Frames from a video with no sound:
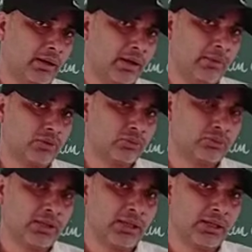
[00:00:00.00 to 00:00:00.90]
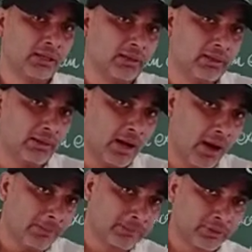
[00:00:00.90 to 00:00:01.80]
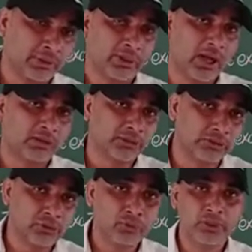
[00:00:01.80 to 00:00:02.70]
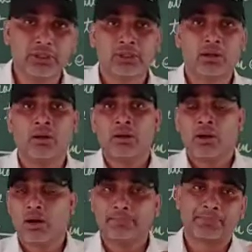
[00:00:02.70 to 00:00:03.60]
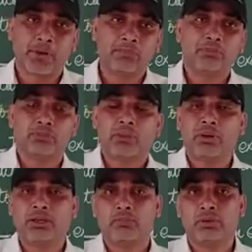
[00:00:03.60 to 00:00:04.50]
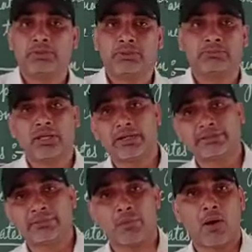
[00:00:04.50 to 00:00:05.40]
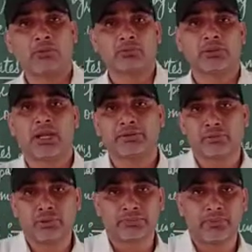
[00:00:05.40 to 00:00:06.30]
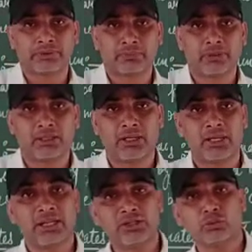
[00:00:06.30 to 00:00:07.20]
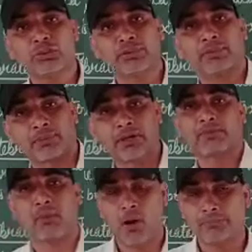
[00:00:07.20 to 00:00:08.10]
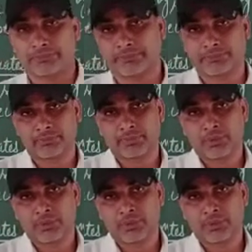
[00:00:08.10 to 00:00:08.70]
about to the after or the during from to the metabolism, that is the form to the nitrogenous waste material into the different forms